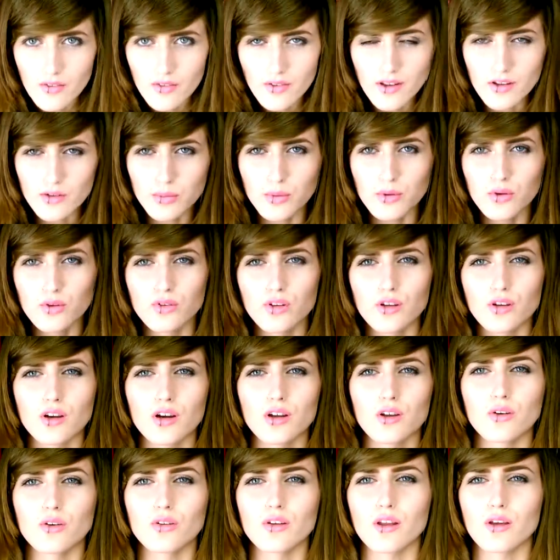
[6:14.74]
I
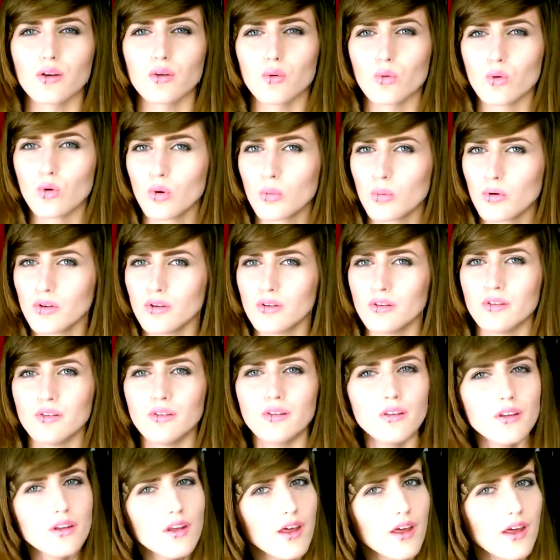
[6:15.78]
kind of got like auburn
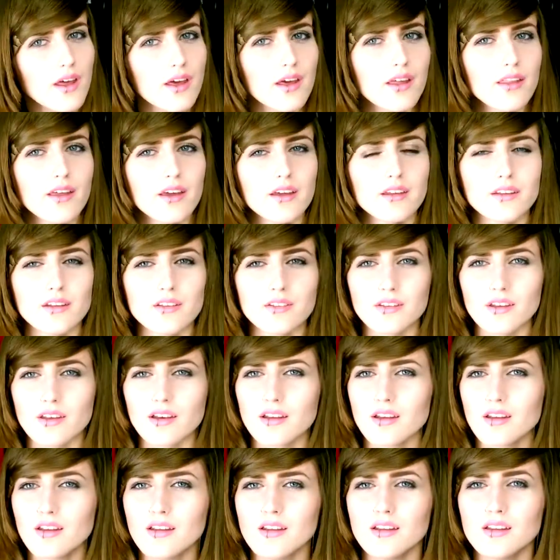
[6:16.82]
hair that it does that.